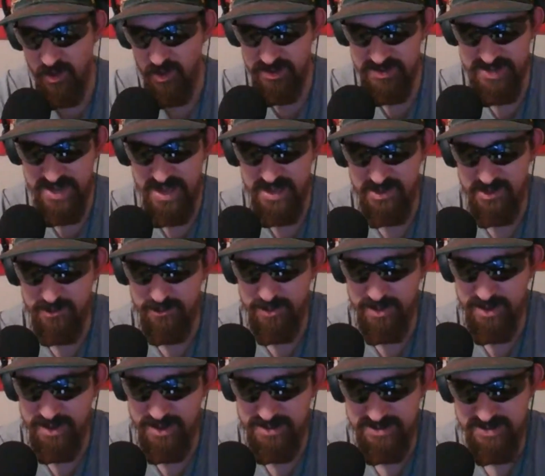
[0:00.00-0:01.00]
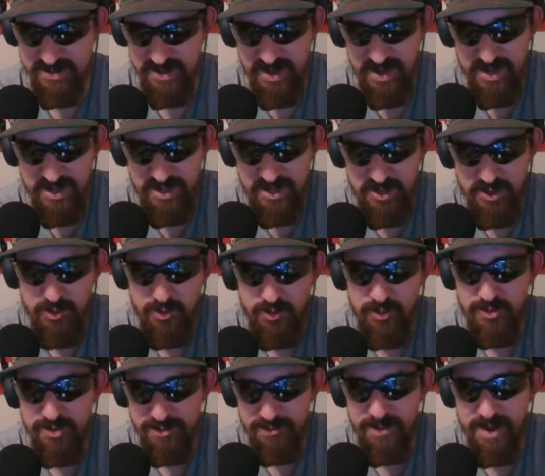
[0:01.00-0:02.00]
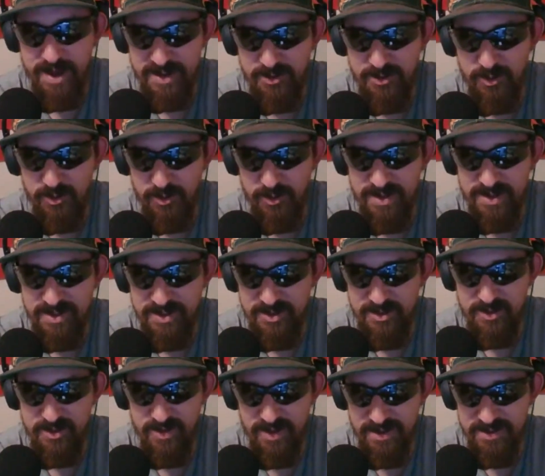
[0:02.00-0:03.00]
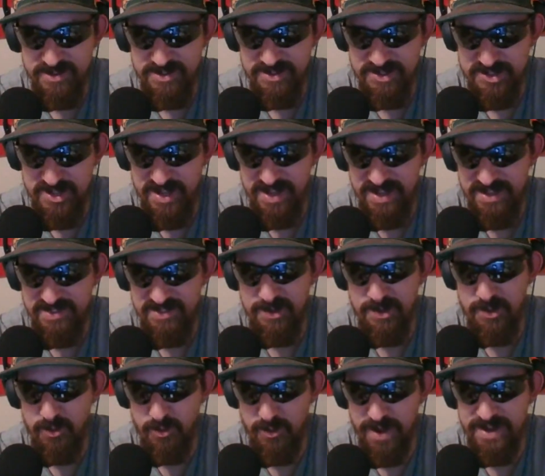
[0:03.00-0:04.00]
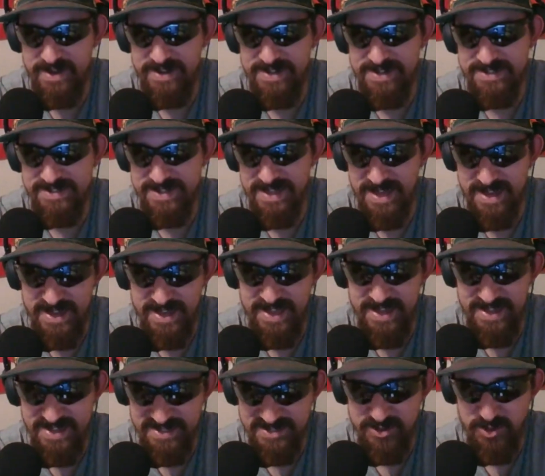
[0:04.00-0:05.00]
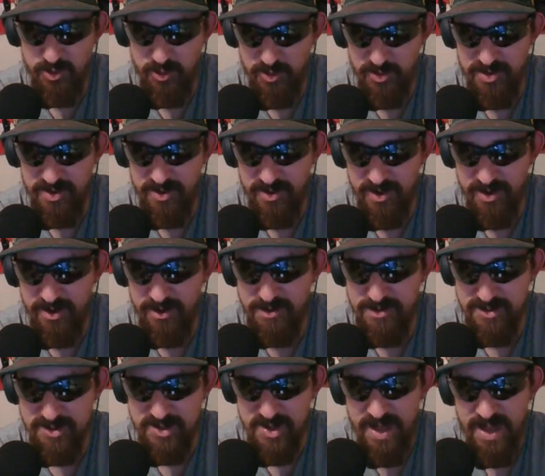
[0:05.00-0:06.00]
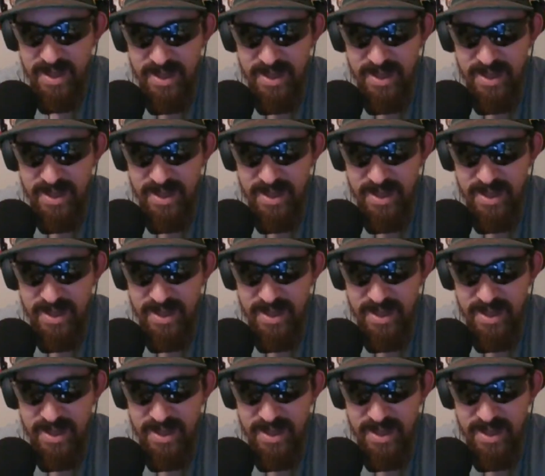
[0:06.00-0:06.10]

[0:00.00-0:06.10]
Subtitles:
hooks at you because you are the minority. You don't understand the greatness that is Oreo O's.